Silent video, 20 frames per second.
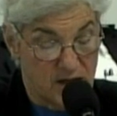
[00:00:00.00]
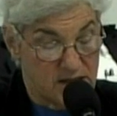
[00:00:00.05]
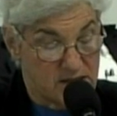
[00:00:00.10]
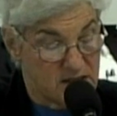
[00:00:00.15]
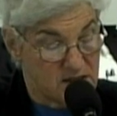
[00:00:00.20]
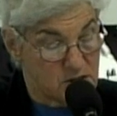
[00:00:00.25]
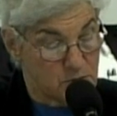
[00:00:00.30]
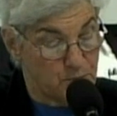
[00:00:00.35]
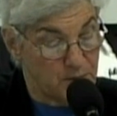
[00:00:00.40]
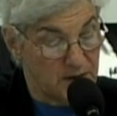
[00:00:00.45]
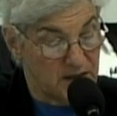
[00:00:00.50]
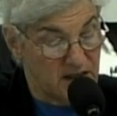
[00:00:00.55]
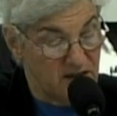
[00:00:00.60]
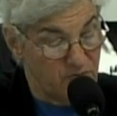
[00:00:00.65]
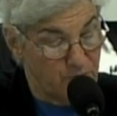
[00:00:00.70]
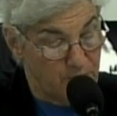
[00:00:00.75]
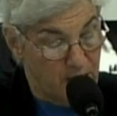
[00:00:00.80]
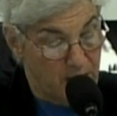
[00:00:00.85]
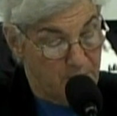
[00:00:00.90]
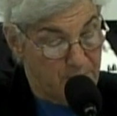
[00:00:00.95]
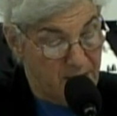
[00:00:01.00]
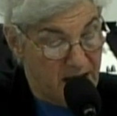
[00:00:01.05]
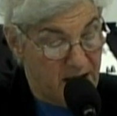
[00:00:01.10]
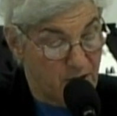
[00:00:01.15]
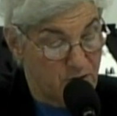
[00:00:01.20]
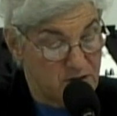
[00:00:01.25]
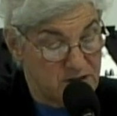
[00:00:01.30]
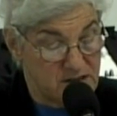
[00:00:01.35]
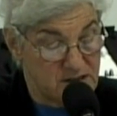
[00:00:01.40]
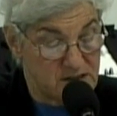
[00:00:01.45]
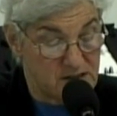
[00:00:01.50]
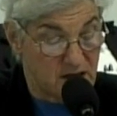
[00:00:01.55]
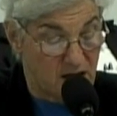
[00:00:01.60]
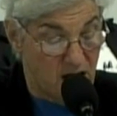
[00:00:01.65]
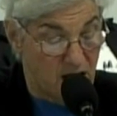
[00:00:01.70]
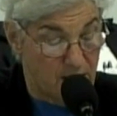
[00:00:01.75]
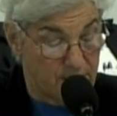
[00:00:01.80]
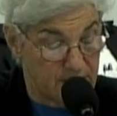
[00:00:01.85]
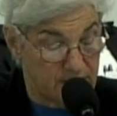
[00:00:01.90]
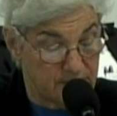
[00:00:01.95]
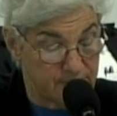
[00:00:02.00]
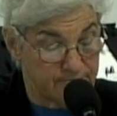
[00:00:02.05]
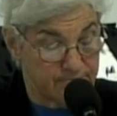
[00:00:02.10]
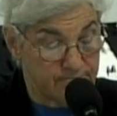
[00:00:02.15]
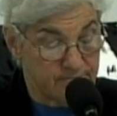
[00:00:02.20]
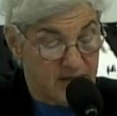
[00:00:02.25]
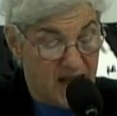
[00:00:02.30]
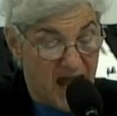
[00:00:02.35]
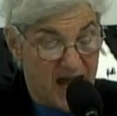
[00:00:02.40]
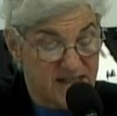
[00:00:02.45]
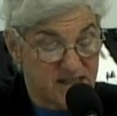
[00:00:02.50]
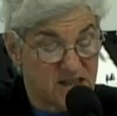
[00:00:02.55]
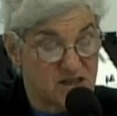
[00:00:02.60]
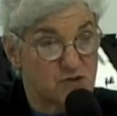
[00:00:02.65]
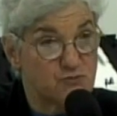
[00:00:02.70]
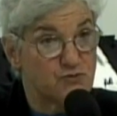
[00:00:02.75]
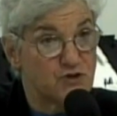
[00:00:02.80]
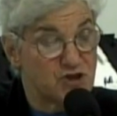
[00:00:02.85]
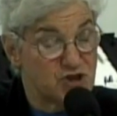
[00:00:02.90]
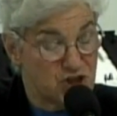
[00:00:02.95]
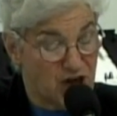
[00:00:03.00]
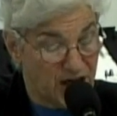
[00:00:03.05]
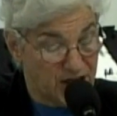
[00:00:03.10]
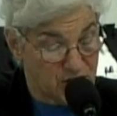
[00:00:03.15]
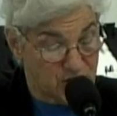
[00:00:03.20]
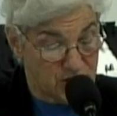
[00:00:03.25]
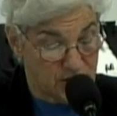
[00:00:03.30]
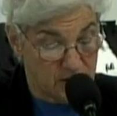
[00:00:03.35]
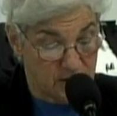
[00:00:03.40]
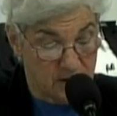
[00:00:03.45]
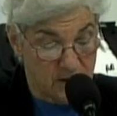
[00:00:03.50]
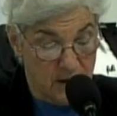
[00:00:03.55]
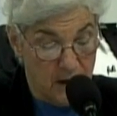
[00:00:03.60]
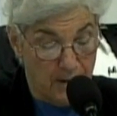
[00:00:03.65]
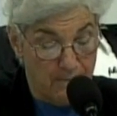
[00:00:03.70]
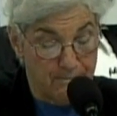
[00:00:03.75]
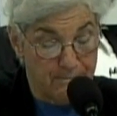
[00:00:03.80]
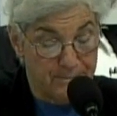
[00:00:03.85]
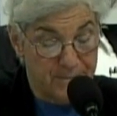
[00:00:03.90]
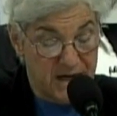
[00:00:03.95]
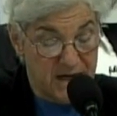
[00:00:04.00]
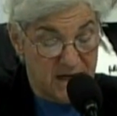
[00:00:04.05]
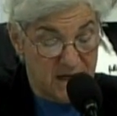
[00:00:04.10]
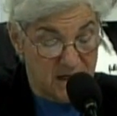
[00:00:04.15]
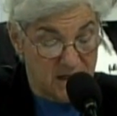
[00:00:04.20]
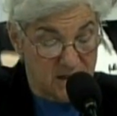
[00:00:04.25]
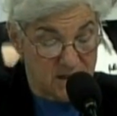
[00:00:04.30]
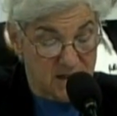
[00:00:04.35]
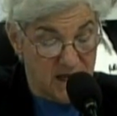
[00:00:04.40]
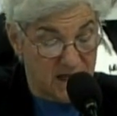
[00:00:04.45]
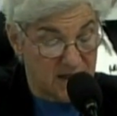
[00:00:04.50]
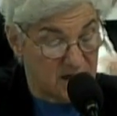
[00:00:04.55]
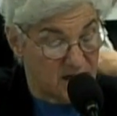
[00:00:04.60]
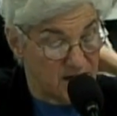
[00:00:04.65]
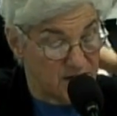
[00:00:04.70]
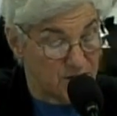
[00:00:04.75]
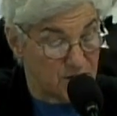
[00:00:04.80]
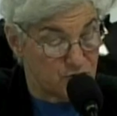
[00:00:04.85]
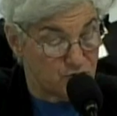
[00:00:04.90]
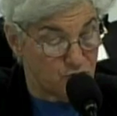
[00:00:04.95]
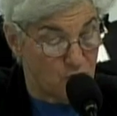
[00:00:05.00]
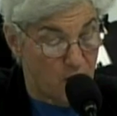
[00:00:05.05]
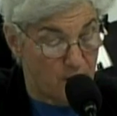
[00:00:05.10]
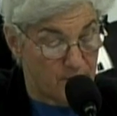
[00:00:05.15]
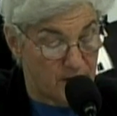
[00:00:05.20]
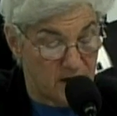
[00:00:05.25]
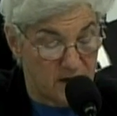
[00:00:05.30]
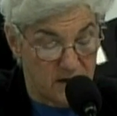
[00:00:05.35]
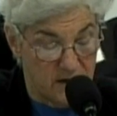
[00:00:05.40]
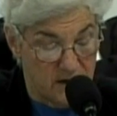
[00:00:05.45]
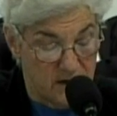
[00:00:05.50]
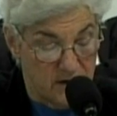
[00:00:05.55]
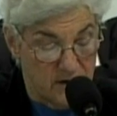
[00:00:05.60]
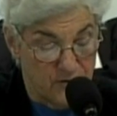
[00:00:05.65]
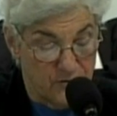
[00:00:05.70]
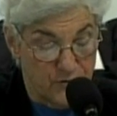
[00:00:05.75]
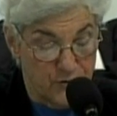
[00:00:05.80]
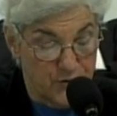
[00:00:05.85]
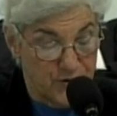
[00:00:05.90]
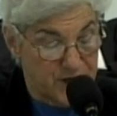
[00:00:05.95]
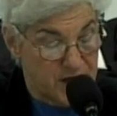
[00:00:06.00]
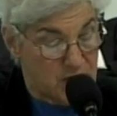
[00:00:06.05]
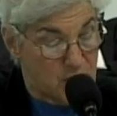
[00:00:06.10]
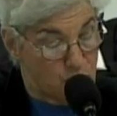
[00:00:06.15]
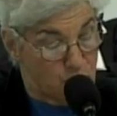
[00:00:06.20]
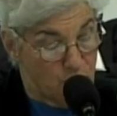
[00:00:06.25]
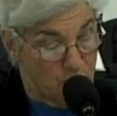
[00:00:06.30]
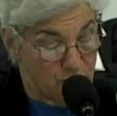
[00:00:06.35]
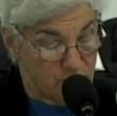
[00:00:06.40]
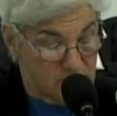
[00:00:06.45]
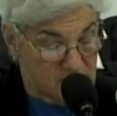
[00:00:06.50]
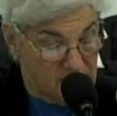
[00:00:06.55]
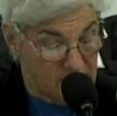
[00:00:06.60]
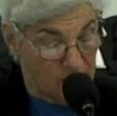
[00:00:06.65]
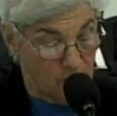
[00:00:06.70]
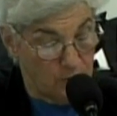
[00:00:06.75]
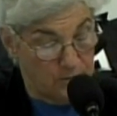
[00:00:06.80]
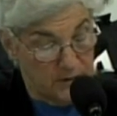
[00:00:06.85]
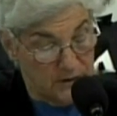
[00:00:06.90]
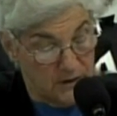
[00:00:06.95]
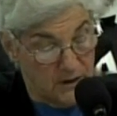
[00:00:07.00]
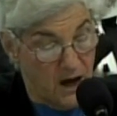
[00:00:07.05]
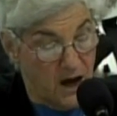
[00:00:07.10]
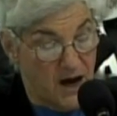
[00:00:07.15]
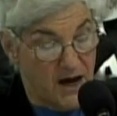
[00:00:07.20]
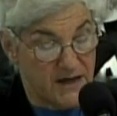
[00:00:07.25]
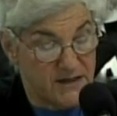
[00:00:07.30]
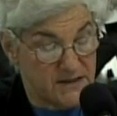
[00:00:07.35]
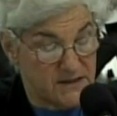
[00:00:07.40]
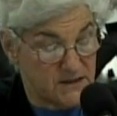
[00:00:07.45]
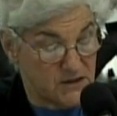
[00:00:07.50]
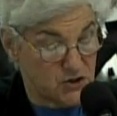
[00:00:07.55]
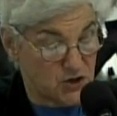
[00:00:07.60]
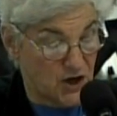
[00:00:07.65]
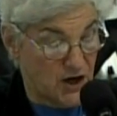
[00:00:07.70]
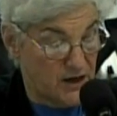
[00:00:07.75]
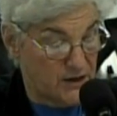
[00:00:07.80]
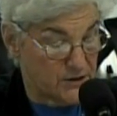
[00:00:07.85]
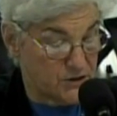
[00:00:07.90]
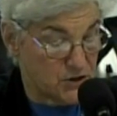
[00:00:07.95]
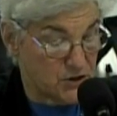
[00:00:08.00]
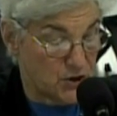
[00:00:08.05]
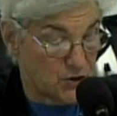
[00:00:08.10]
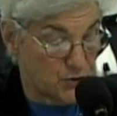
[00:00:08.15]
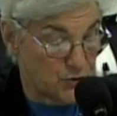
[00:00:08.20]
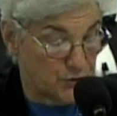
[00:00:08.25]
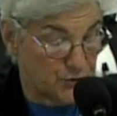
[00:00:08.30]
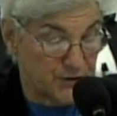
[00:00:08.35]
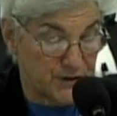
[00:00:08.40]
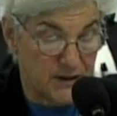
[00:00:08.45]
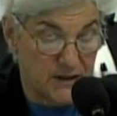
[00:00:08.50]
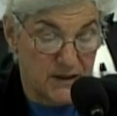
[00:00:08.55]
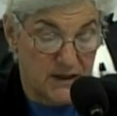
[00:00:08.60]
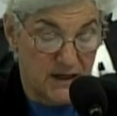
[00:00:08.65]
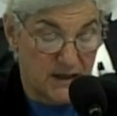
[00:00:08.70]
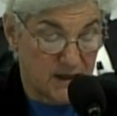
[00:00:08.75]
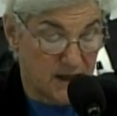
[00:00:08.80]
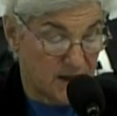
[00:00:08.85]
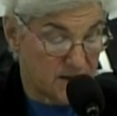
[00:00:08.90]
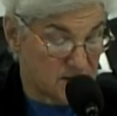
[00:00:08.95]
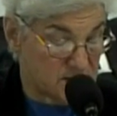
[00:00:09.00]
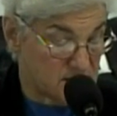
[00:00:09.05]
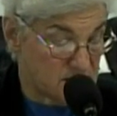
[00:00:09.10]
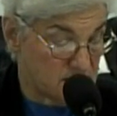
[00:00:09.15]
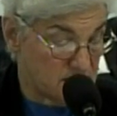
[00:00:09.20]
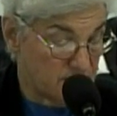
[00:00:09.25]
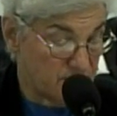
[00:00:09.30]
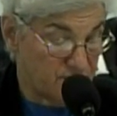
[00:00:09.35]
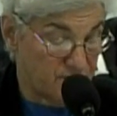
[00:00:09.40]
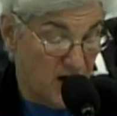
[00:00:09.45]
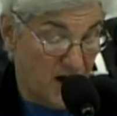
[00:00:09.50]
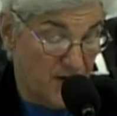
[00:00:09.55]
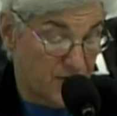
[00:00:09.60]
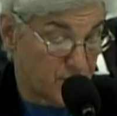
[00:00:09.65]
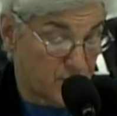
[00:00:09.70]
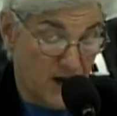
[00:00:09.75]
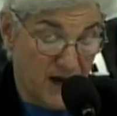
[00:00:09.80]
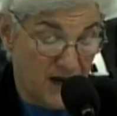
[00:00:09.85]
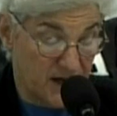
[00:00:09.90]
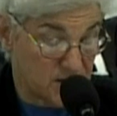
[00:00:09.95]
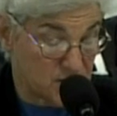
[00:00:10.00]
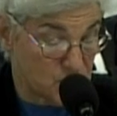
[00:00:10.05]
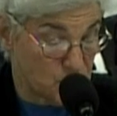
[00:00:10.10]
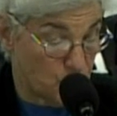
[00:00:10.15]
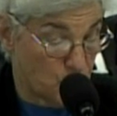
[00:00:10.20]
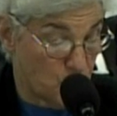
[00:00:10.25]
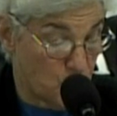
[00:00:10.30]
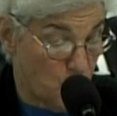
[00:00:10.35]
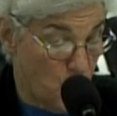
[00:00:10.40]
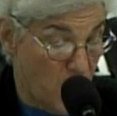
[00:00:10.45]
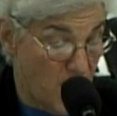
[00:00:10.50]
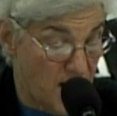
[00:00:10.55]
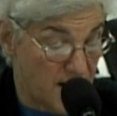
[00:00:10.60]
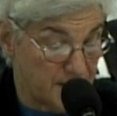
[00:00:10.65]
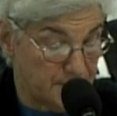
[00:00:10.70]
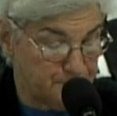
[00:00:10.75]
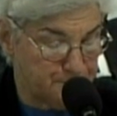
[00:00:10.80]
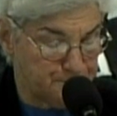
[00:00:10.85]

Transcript: disbelief by parents is common, as is rejection, beatings, and other trauma for the, quote, terrible lies the child told against Father X or Y.